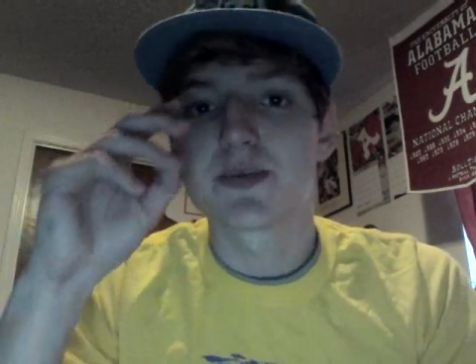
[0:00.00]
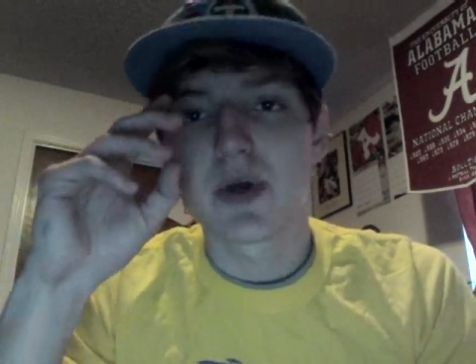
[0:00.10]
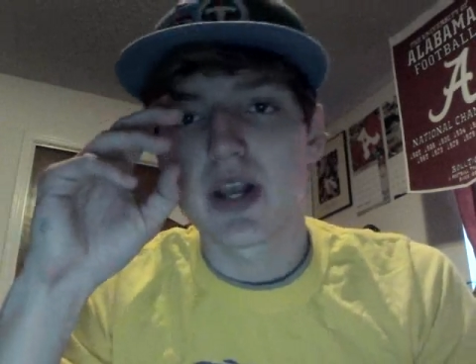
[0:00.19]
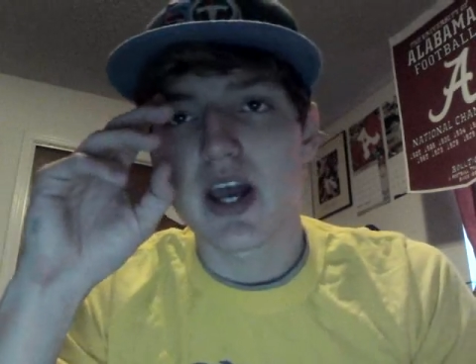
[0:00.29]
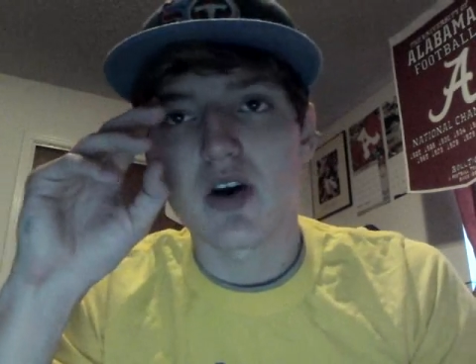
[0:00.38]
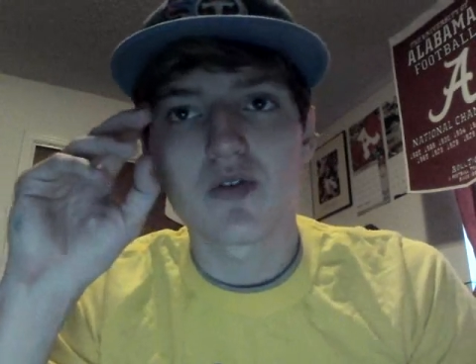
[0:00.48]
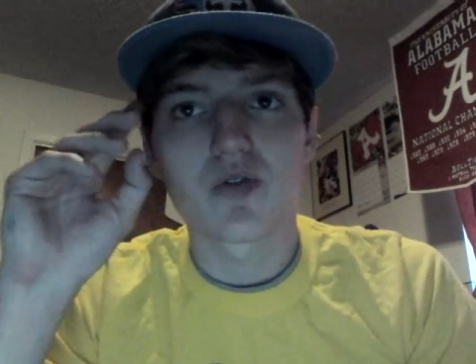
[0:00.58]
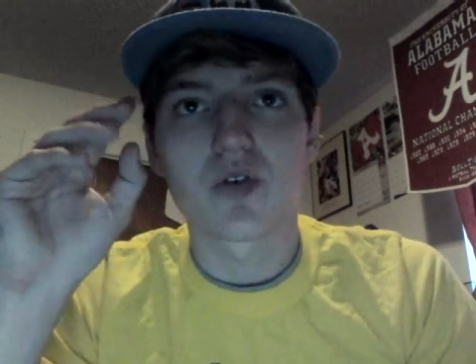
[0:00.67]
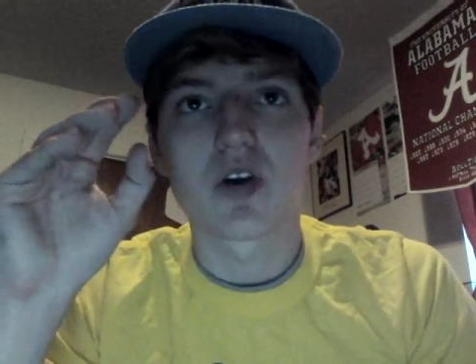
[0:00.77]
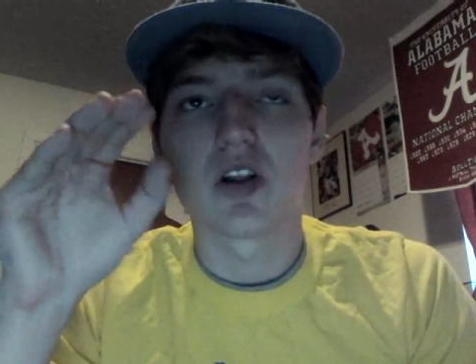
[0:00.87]
He's been
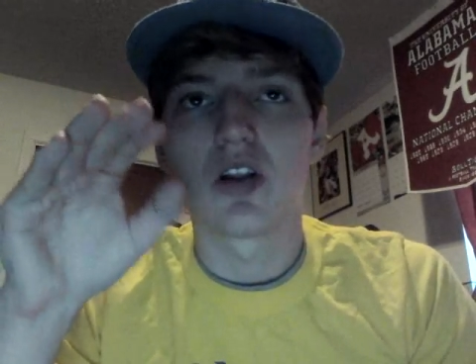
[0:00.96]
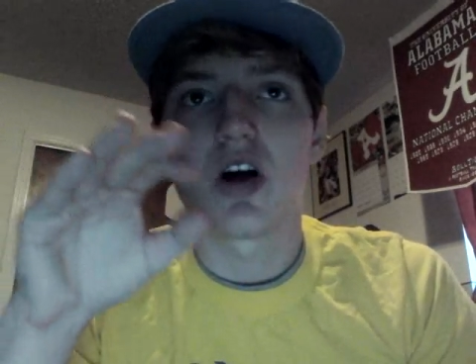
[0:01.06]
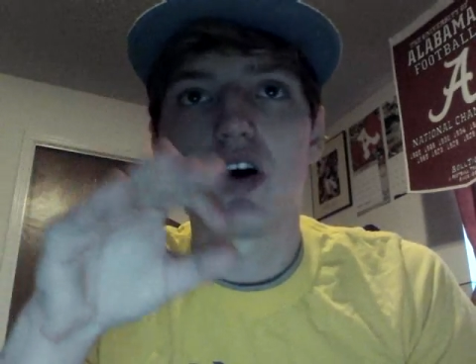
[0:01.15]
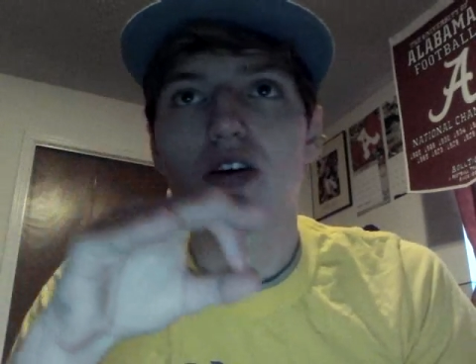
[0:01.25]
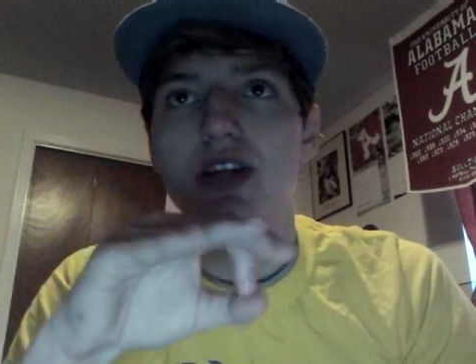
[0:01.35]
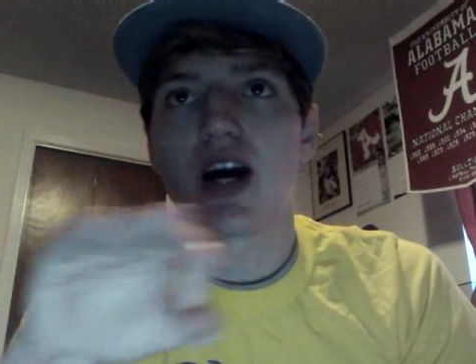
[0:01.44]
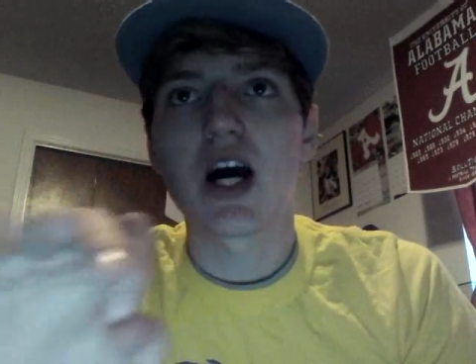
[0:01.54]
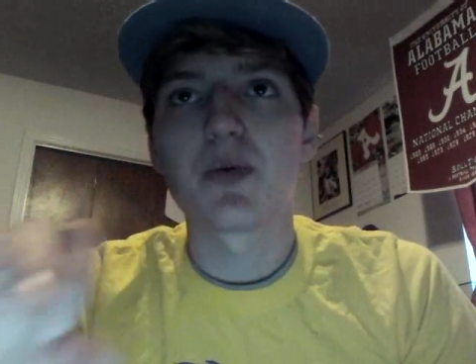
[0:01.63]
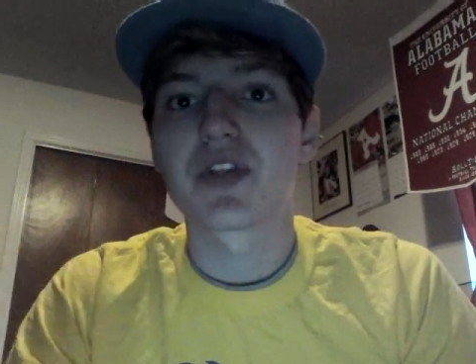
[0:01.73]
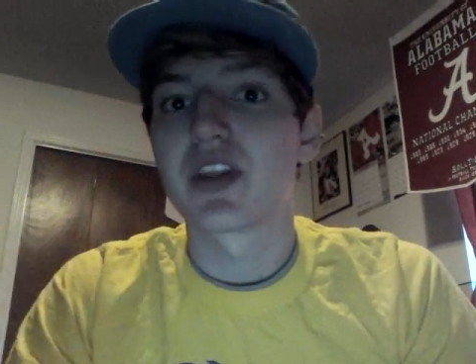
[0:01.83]
out for a long
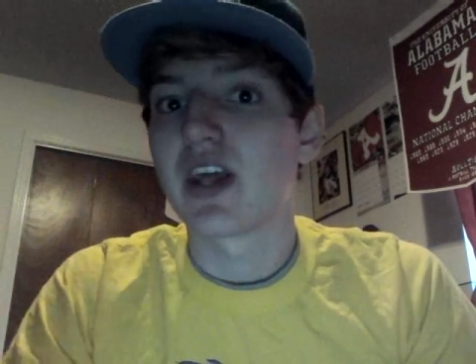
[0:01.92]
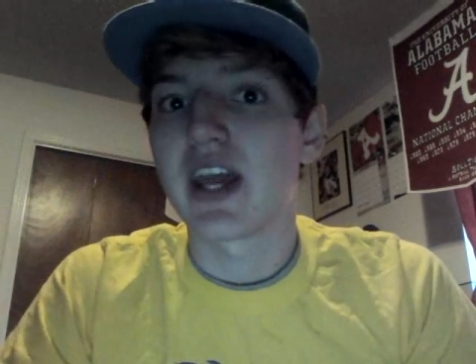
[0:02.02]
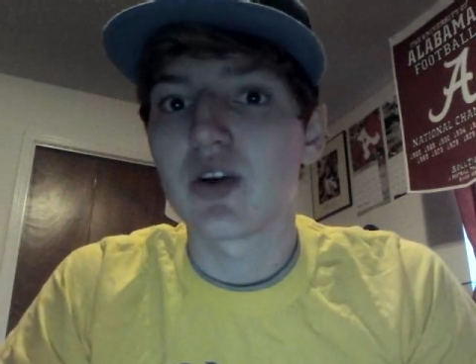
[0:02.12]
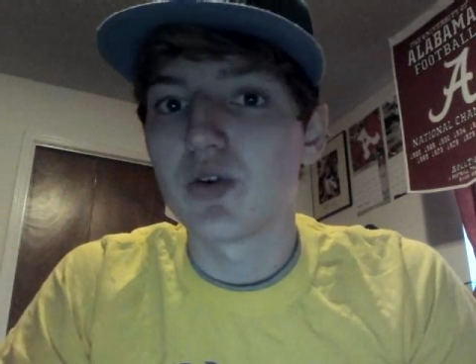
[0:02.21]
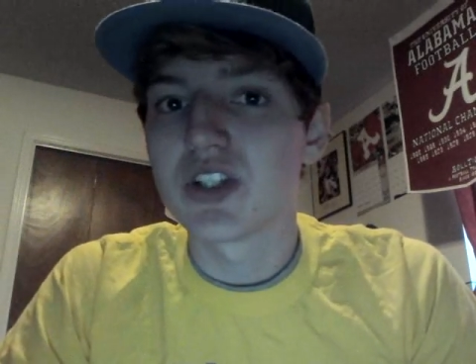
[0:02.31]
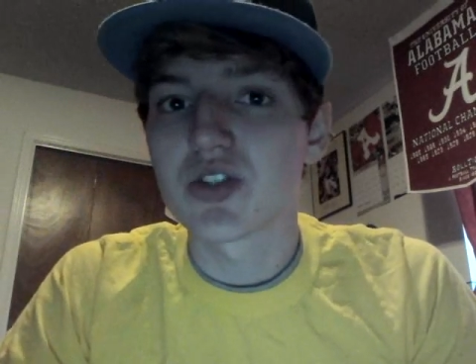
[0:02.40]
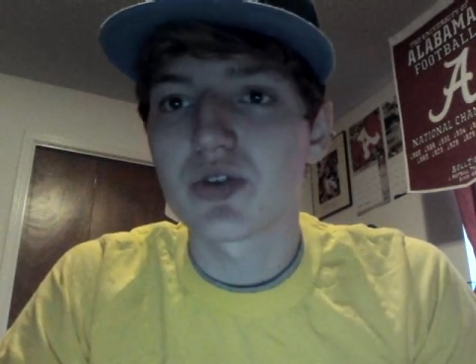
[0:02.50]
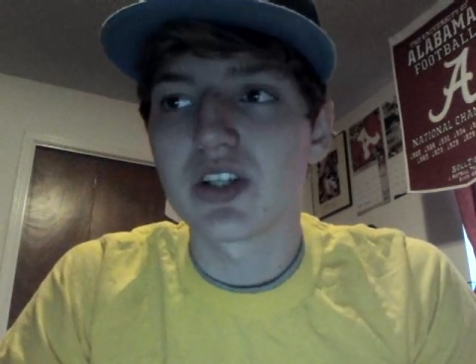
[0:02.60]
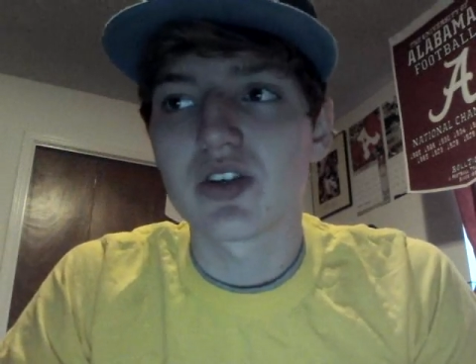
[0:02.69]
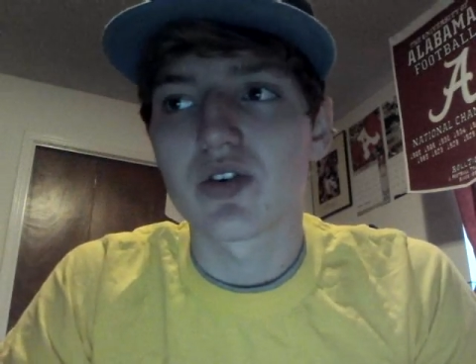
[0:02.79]
time with an ankle
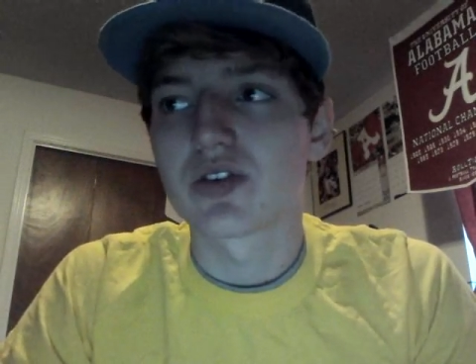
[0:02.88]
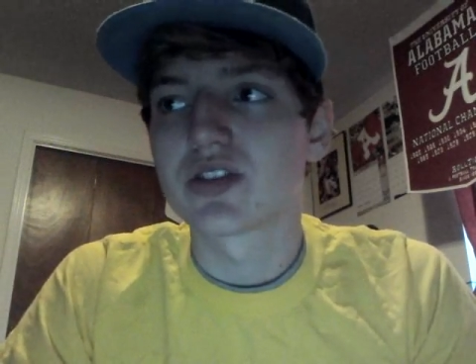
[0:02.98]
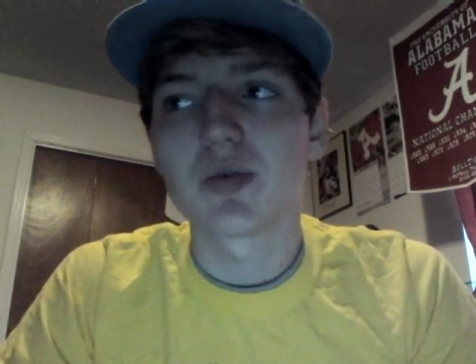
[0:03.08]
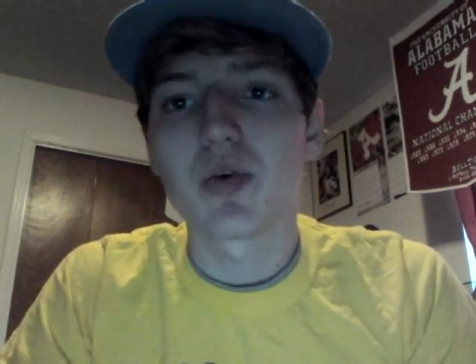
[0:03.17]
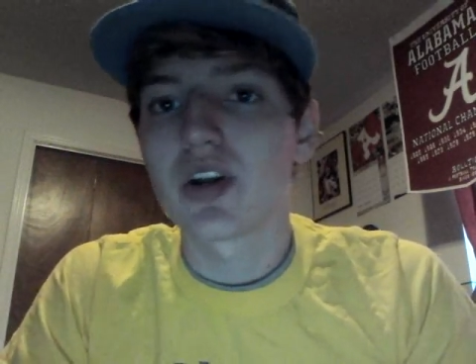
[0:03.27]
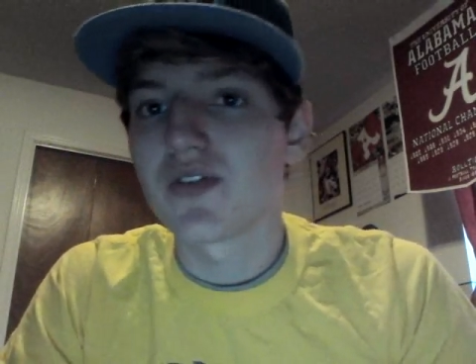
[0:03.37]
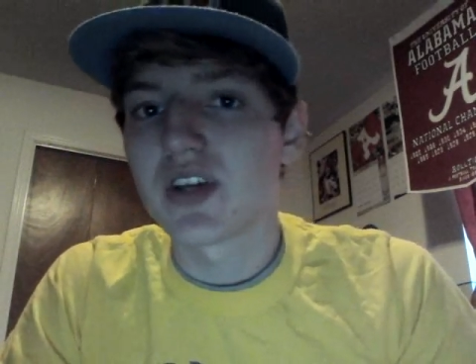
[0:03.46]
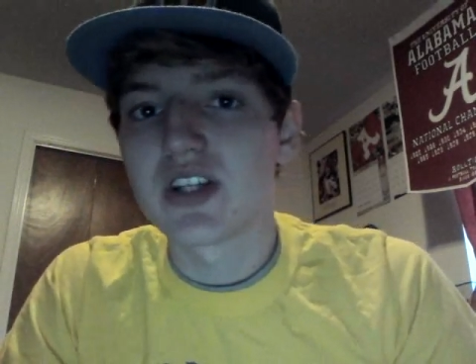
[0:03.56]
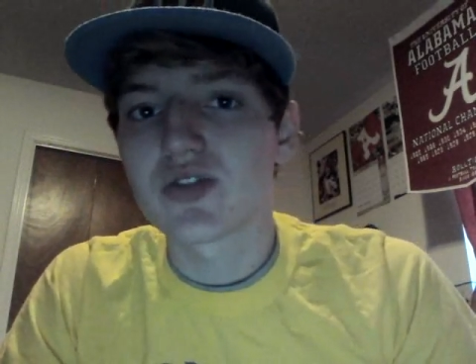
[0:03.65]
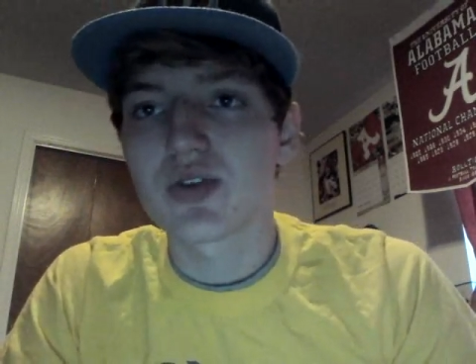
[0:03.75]
injury or somewhat
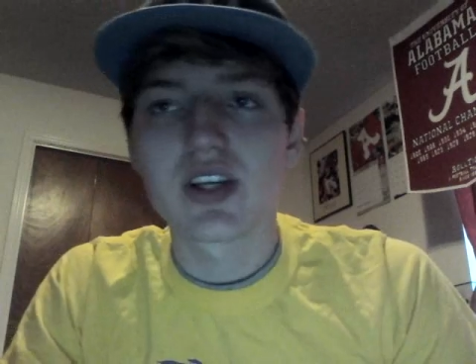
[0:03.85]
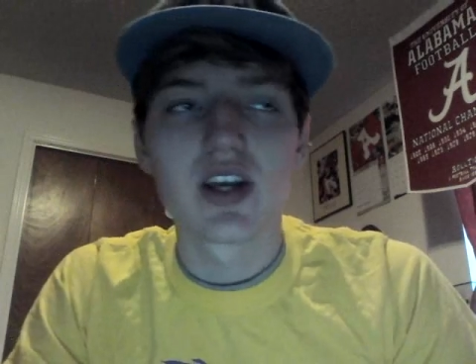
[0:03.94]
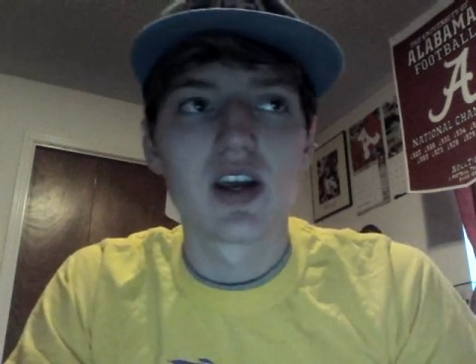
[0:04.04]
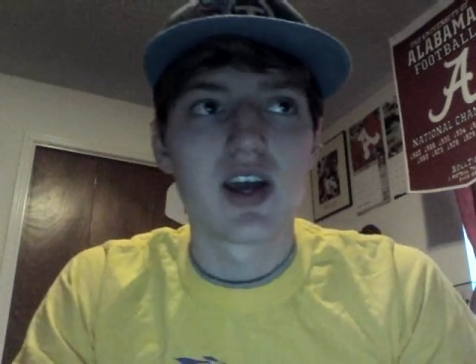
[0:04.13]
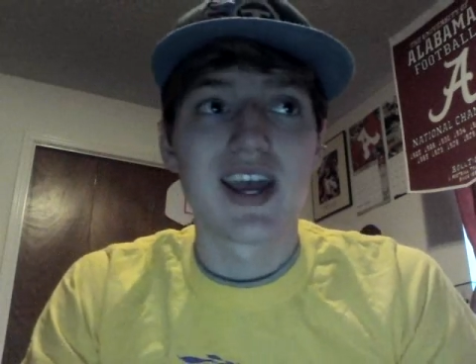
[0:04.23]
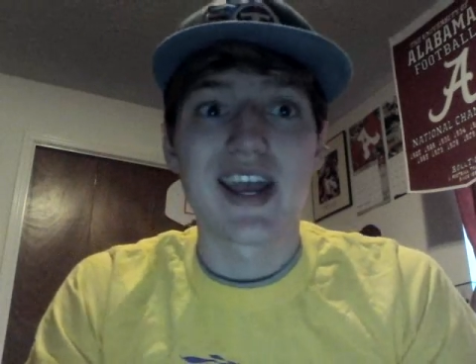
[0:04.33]
of an injury.